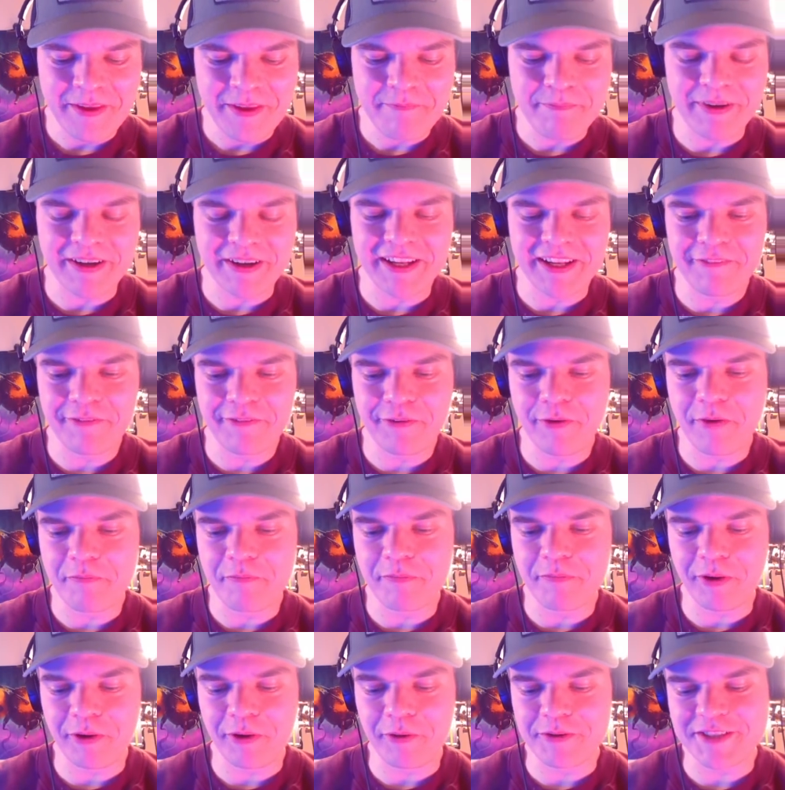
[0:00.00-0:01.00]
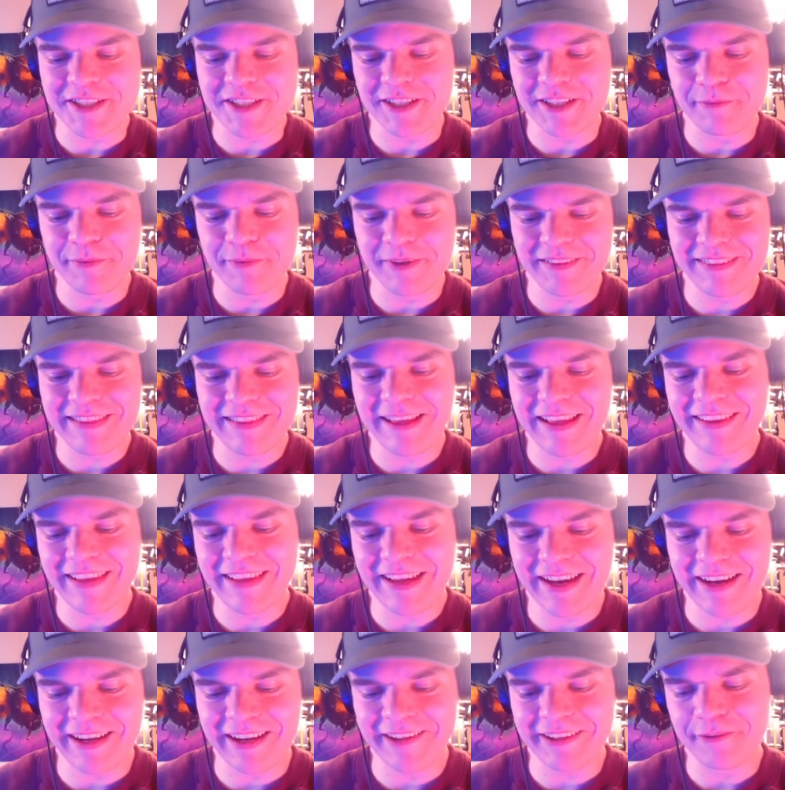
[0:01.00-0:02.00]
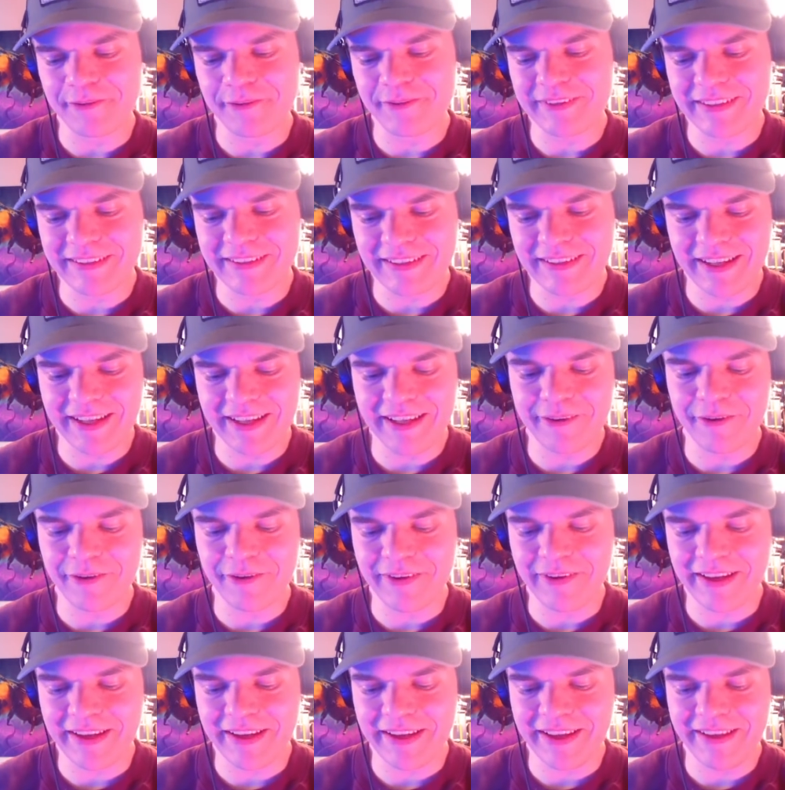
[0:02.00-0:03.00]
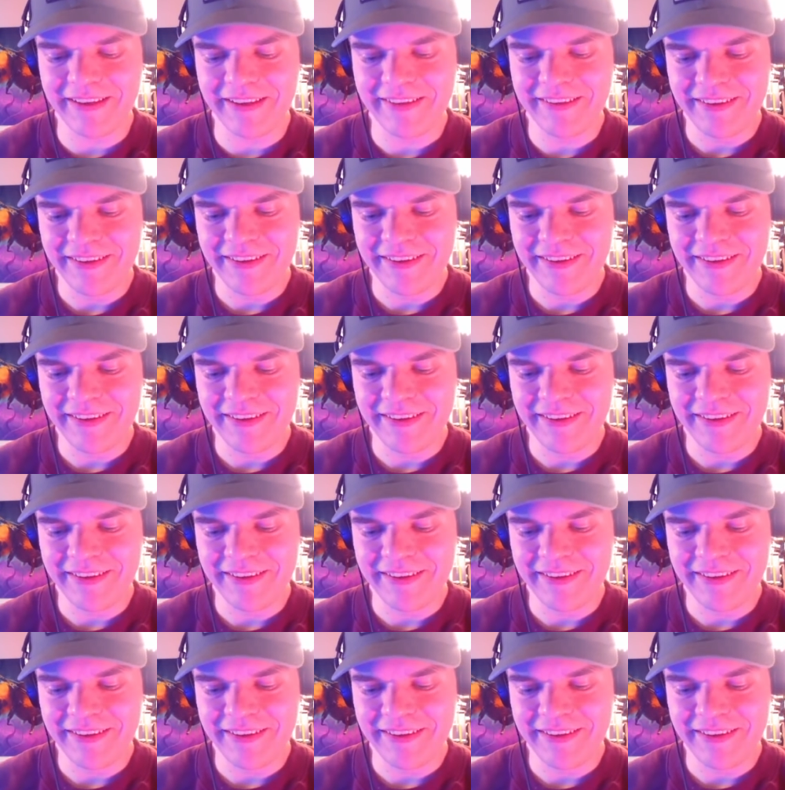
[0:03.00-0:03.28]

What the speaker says: But if you approach it with that attitude that like, okay,